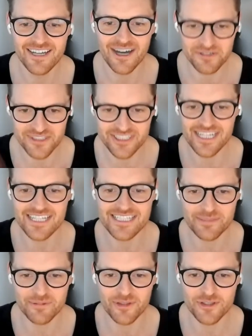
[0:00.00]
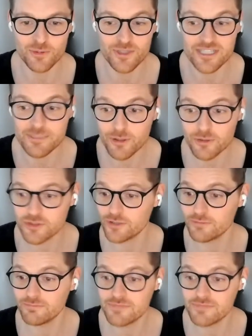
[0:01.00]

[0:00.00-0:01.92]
I'll share some of those wins, but also